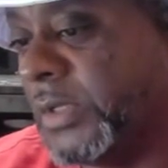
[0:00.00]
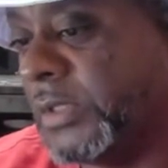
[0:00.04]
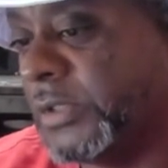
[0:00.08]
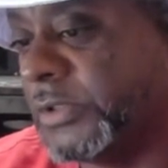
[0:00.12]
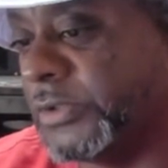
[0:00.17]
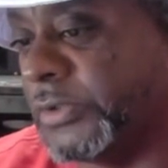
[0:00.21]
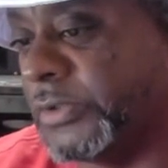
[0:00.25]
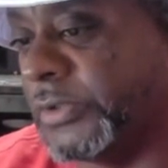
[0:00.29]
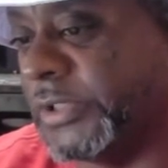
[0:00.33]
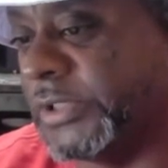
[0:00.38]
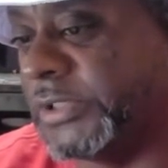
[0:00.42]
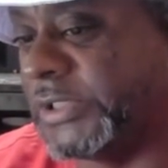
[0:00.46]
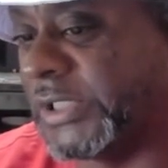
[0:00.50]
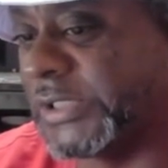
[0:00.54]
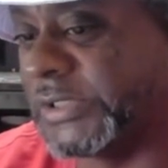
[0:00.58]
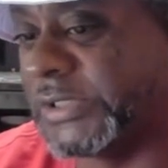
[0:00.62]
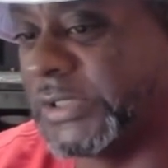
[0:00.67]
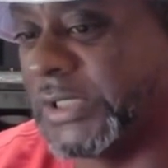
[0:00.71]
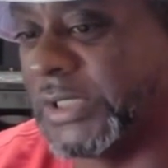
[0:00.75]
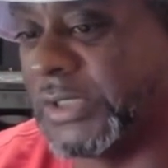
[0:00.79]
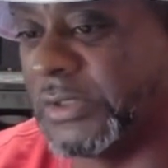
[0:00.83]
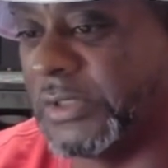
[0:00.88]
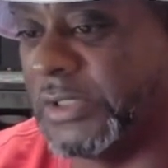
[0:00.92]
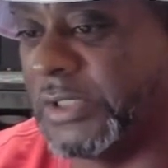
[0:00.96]
So he's just
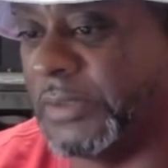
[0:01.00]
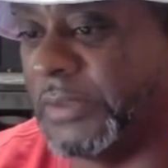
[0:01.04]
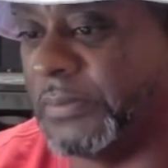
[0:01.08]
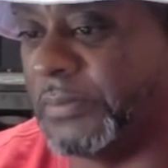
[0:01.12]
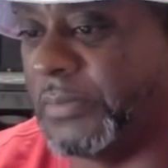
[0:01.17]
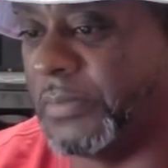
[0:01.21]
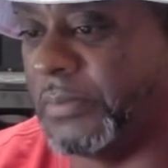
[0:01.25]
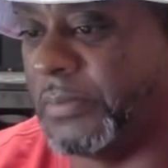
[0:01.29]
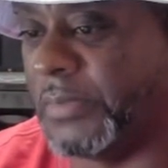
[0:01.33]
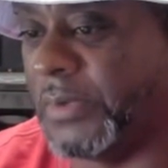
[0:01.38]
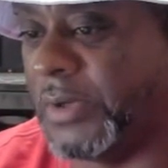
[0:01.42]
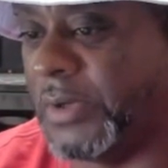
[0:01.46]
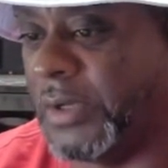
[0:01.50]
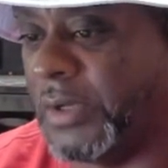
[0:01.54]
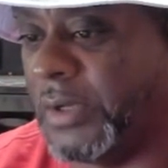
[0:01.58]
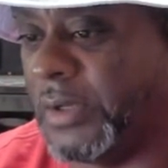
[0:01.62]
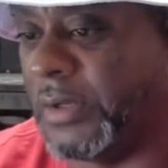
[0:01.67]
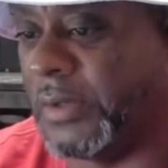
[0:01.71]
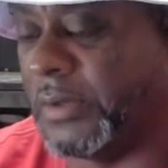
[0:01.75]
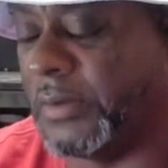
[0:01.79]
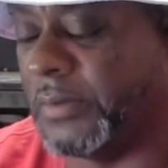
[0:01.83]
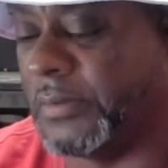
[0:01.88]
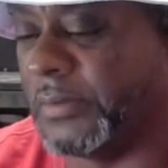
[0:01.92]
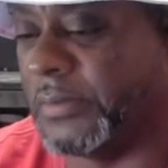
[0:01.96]
not gonna let
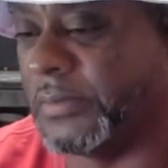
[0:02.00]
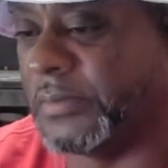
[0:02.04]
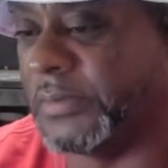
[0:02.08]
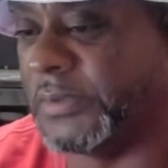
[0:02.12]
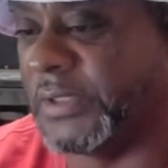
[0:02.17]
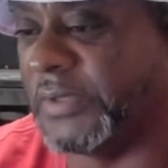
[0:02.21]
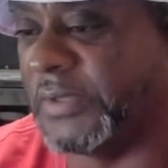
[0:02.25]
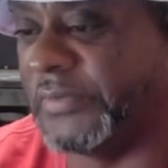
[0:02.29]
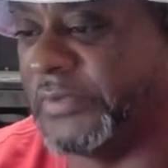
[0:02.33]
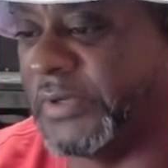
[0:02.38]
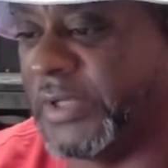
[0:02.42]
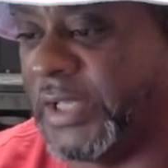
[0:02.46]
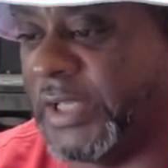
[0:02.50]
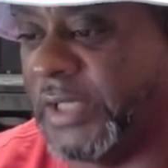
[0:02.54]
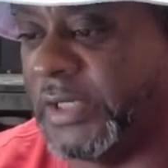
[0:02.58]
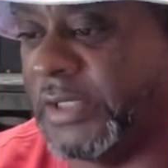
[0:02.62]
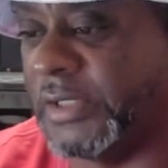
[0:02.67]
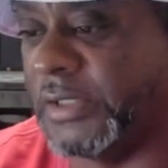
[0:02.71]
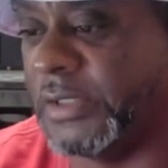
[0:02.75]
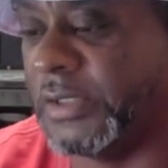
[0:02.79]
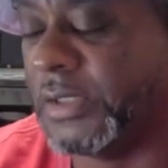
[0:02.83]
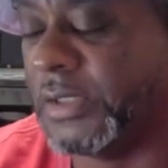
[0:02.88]
uh, Devin Haney